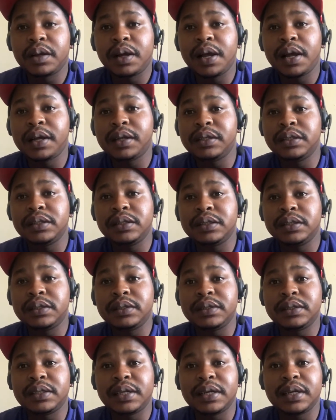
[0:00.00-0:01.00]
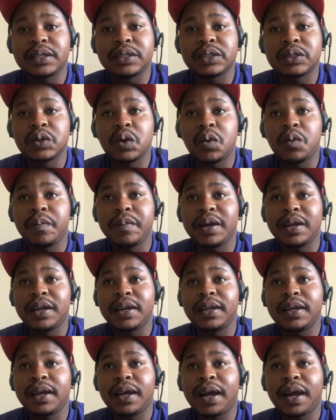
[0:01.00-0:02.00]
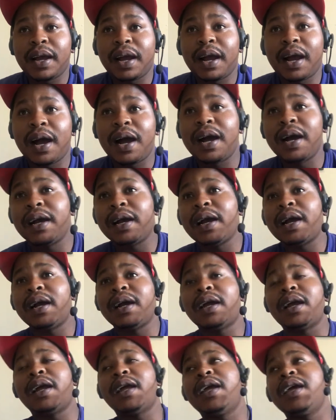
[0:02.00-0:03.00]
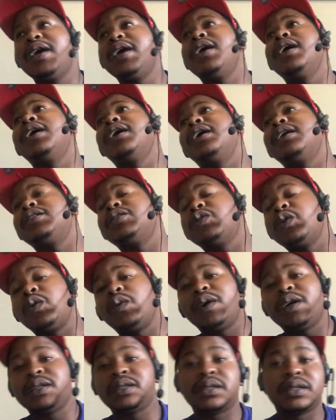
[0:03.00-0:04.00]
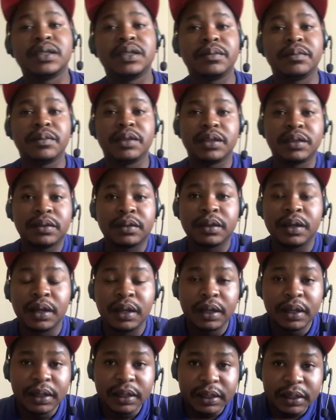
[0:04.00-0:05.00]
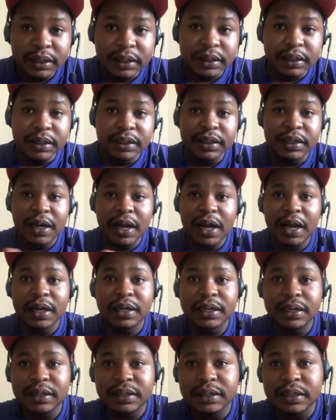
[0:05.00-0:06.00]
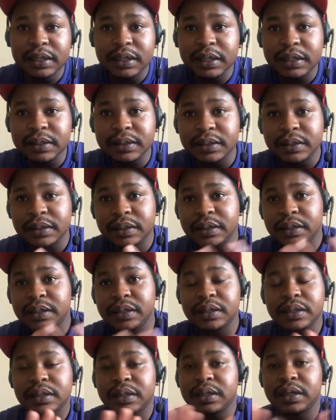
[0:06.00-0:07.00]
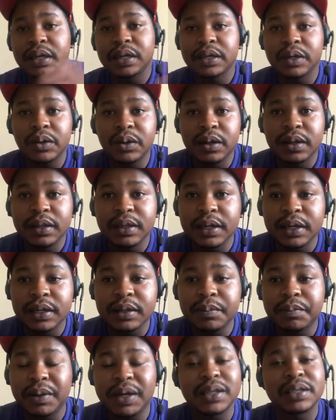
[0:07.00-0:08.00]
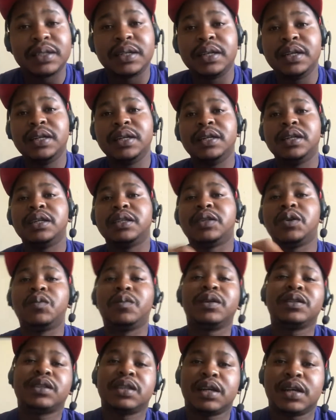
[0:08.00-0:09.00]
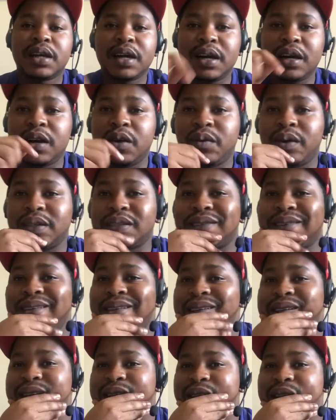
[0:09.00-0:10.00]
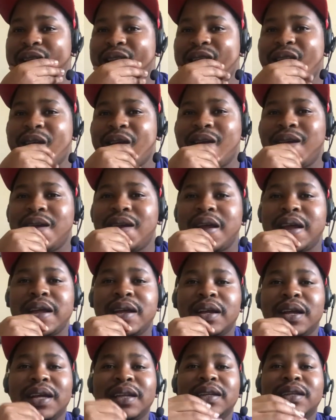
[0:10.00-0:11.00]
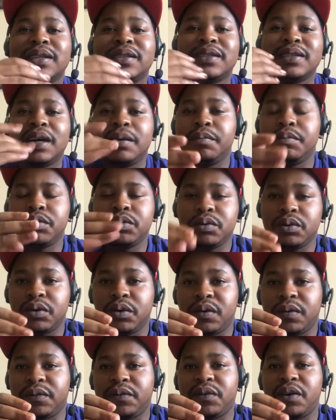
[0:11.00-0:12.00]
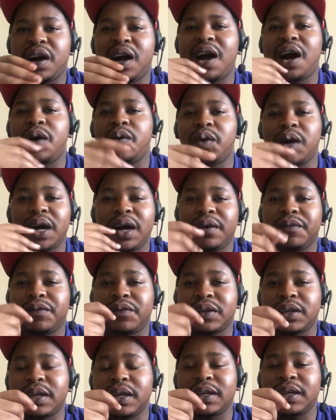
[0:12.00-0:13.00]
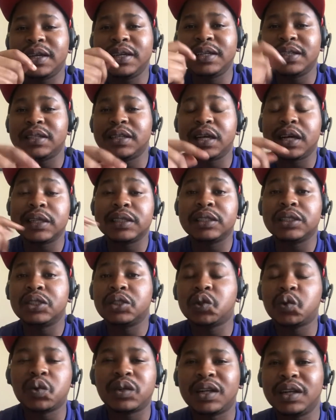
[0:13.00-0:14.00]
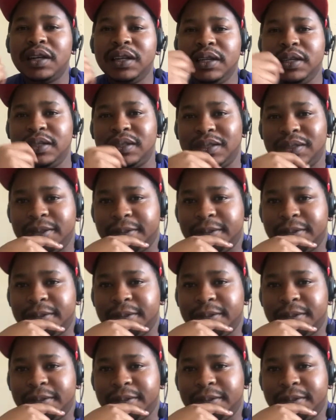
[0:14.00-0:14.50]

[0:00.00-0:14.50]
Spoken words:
and there's so many anger towards him in his country and all that. But Thomas Sankara was an example of how African leaders should lead.